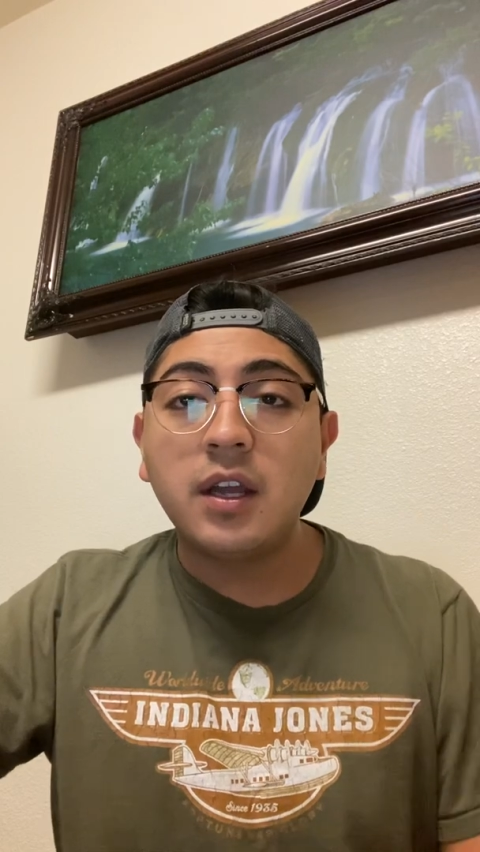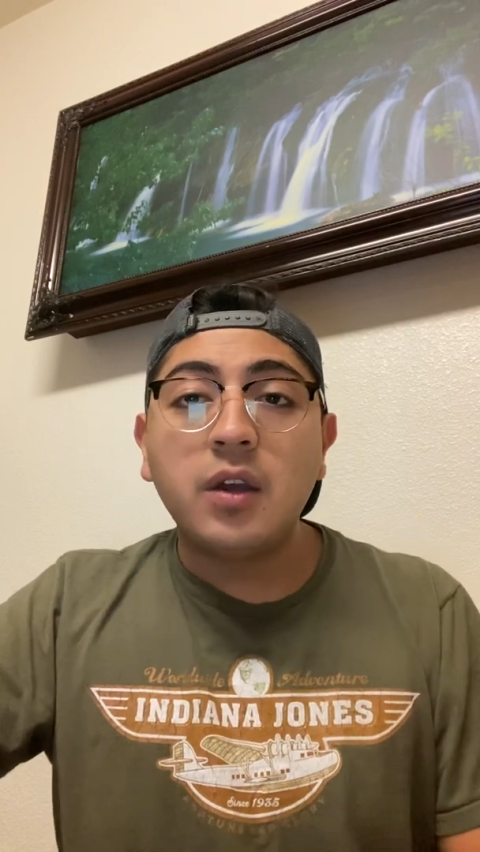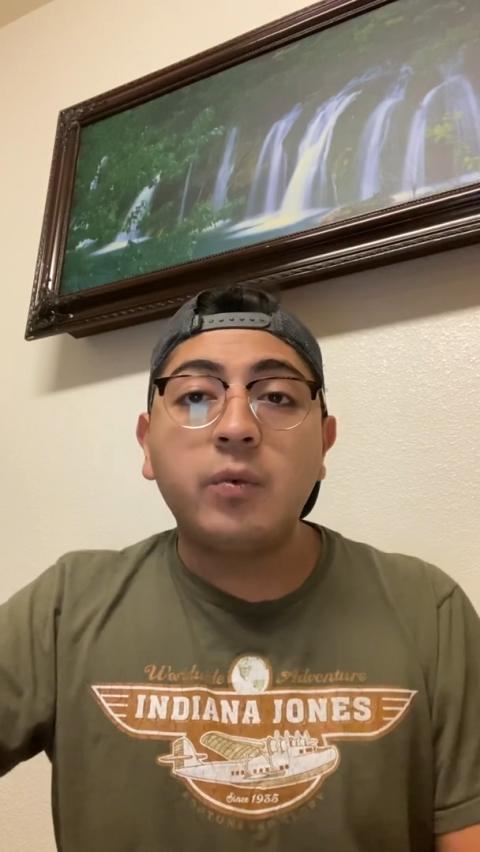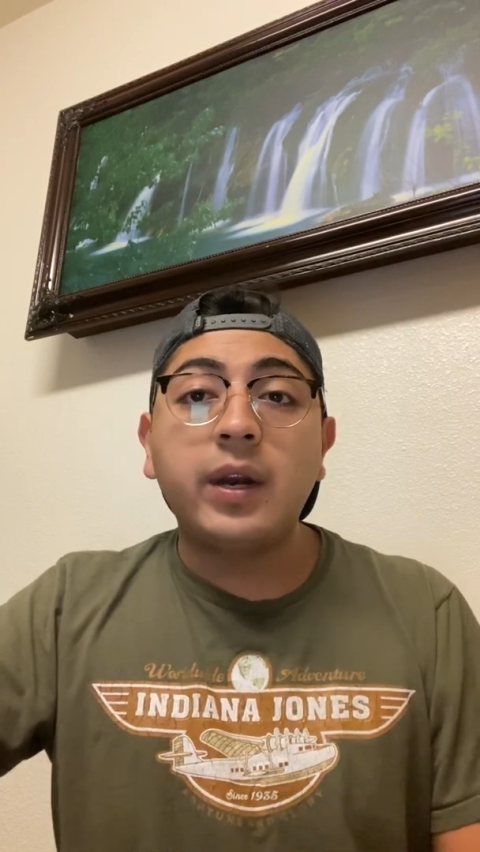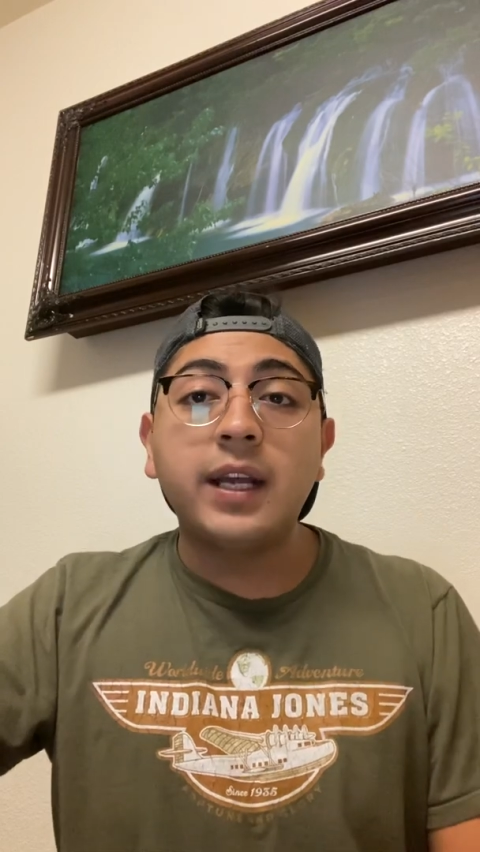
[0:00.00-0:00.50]

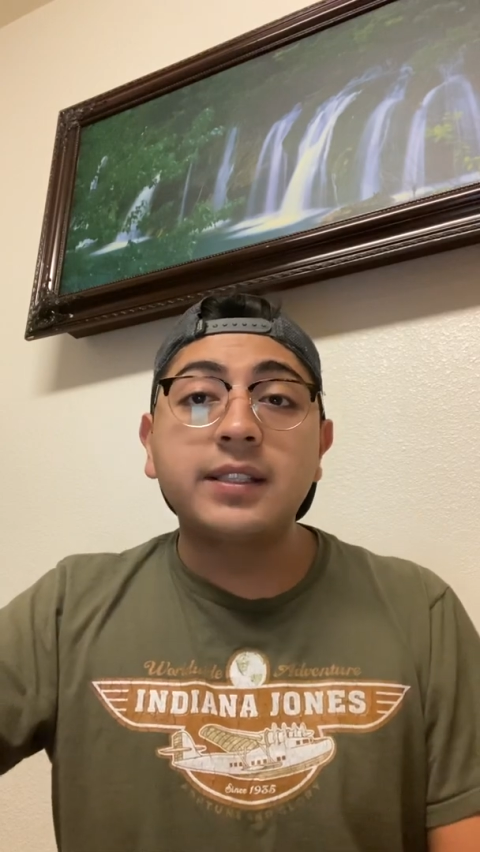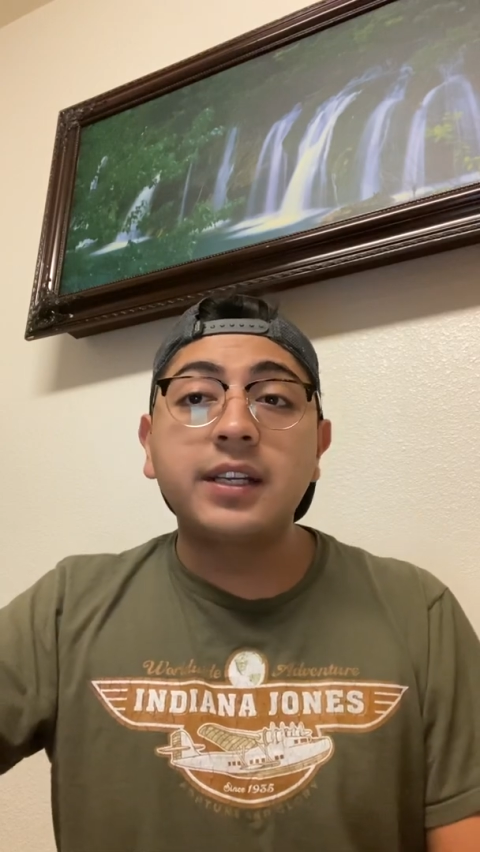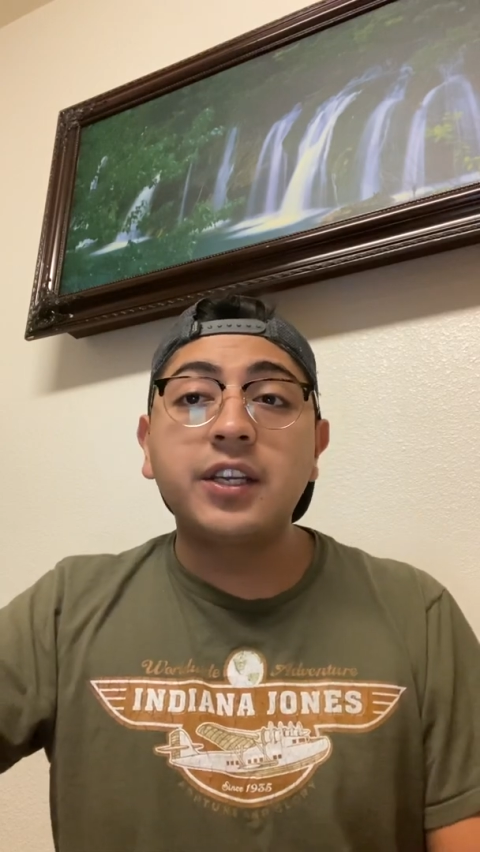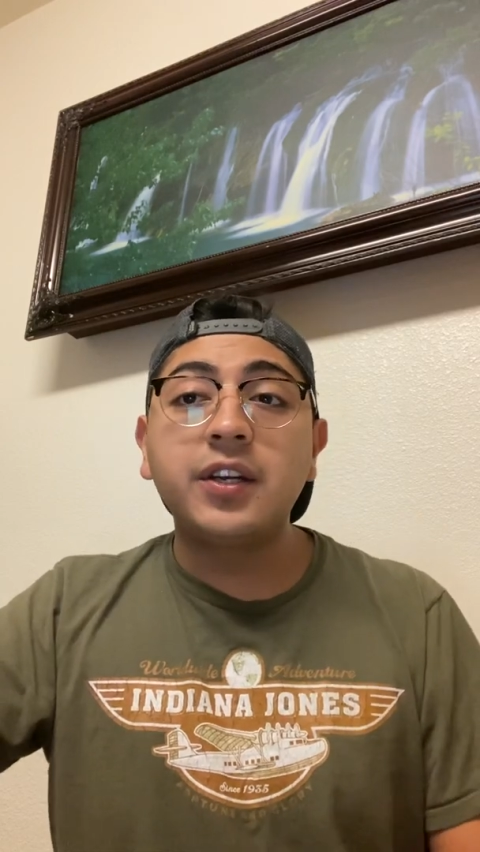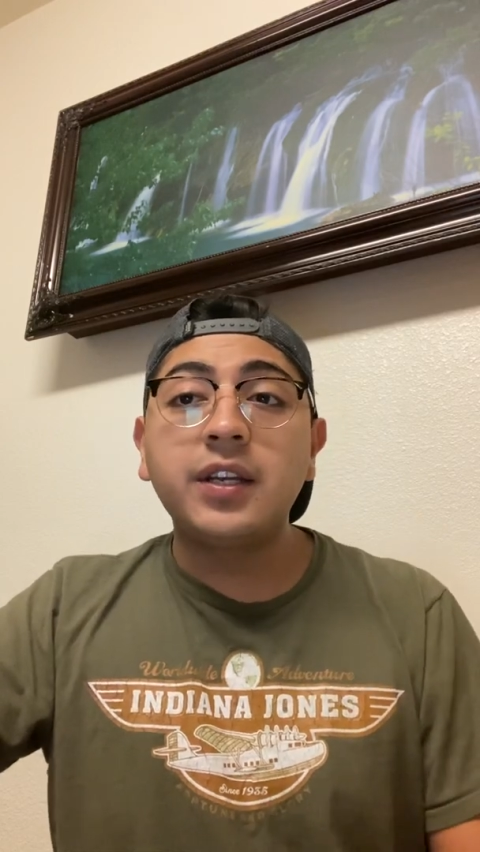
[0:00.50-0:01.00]
When
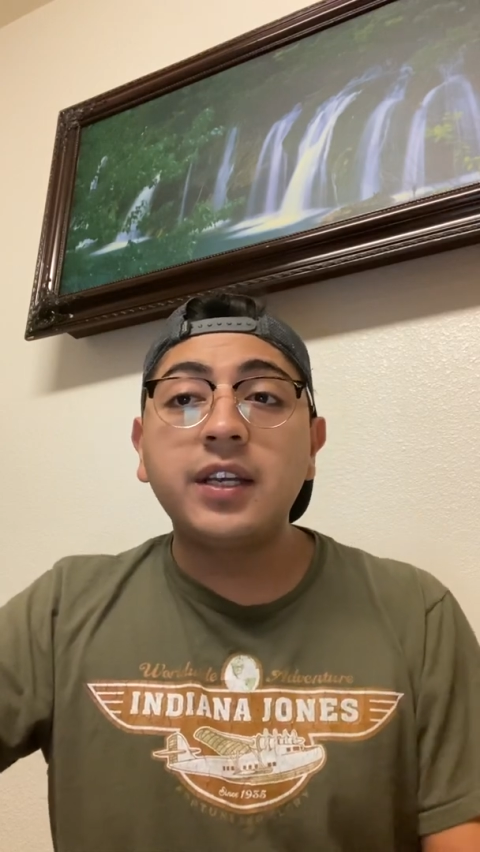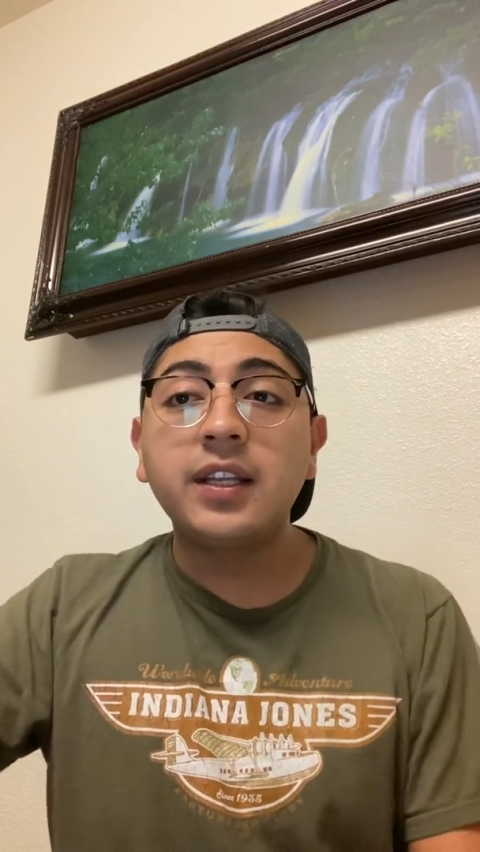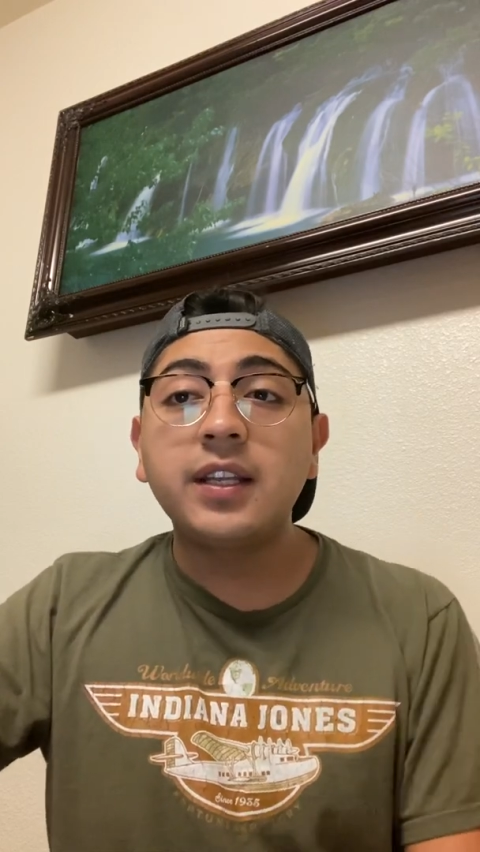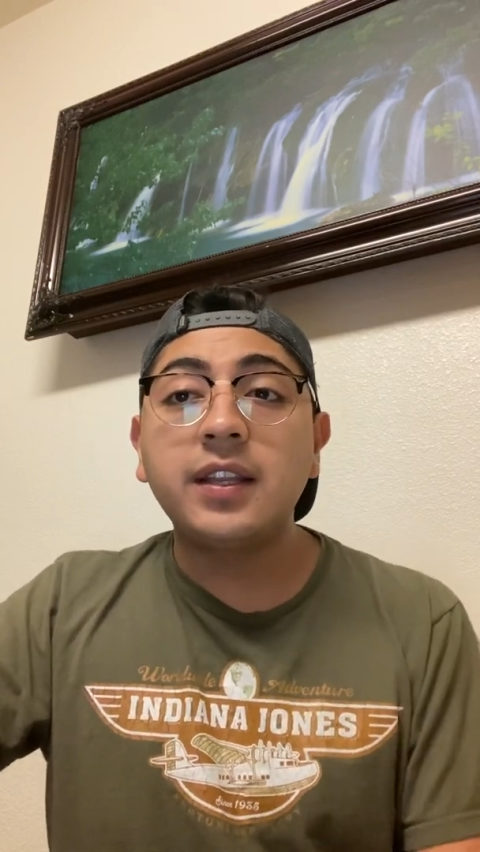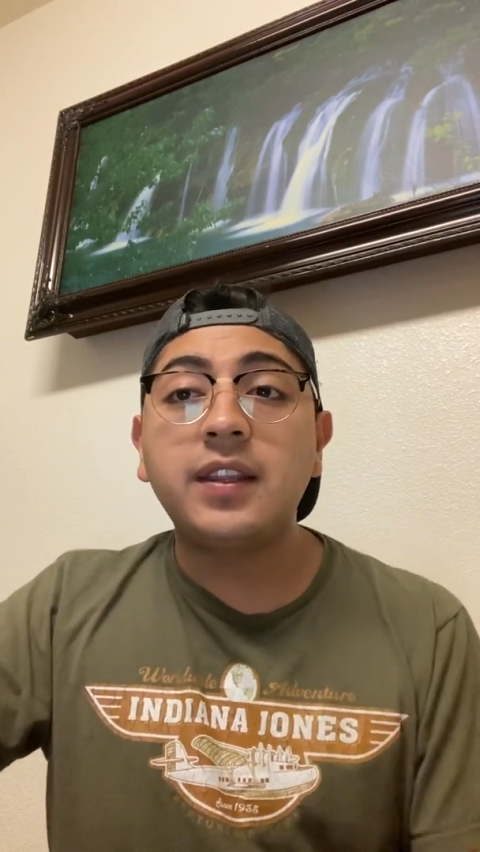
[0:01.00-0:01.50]

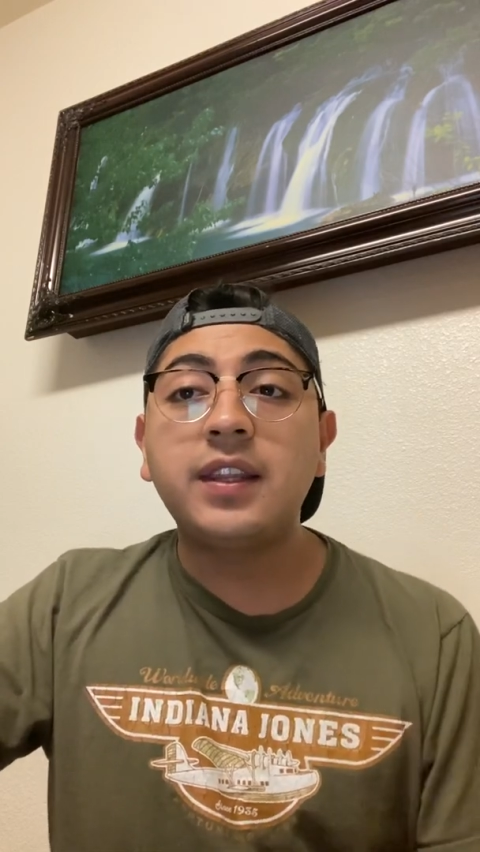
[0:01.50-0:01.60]
executing